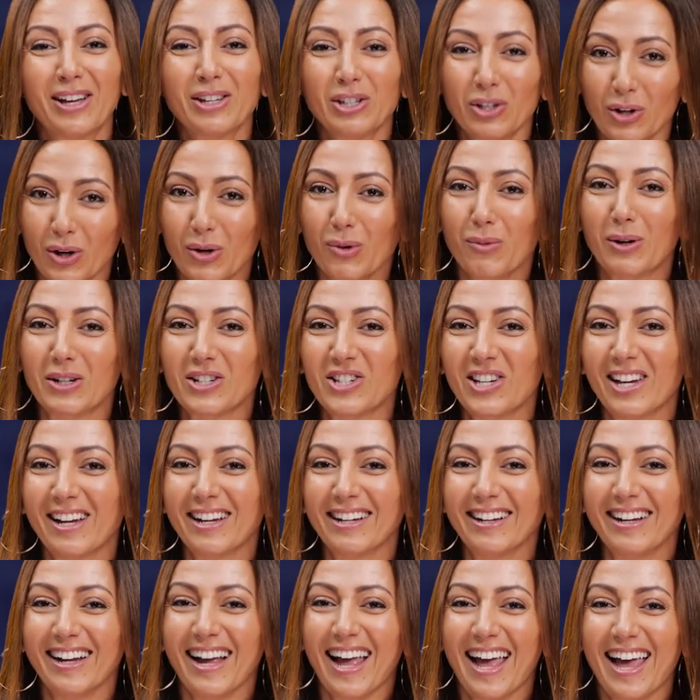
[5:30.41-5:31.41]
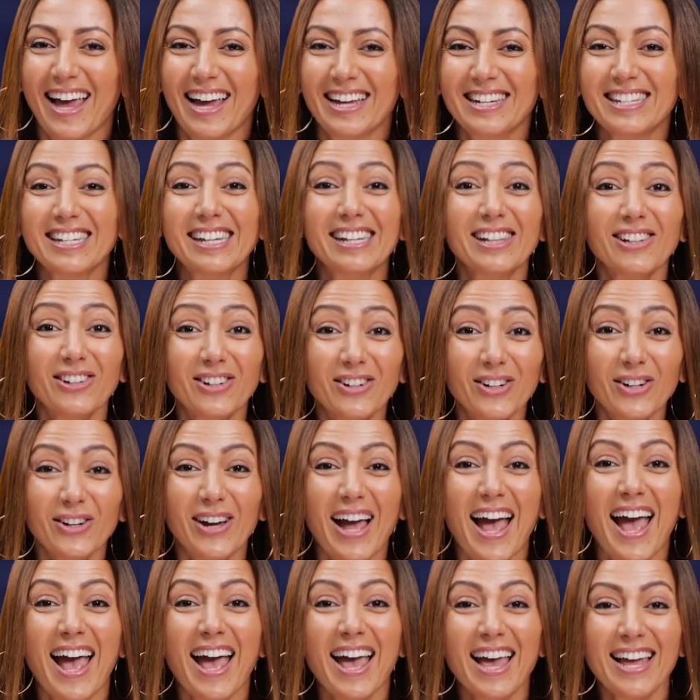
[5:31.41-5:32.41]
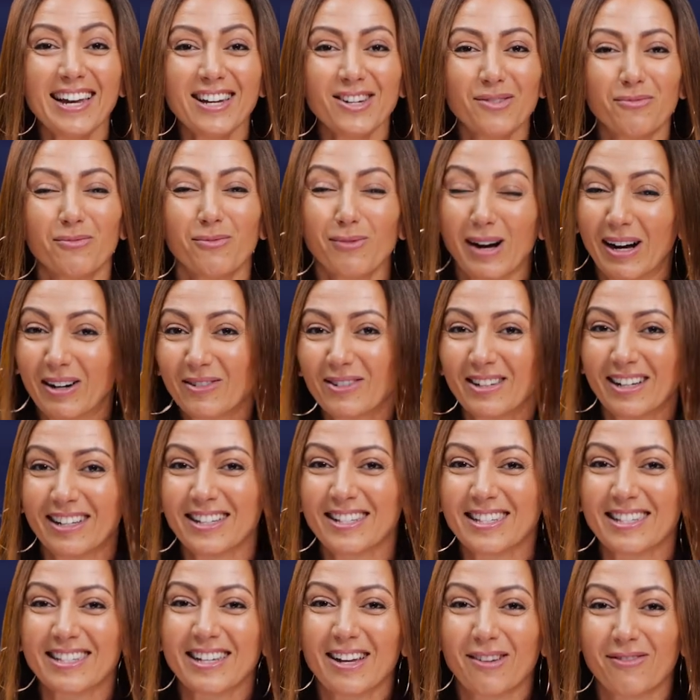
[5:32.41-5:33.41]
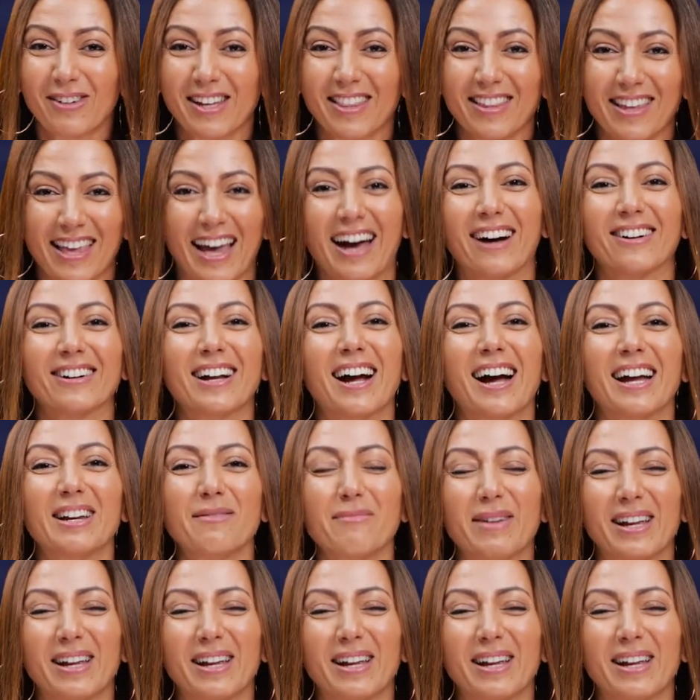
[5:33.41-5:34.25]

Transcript: You're watching Andy Liu and Wellness with Kalkine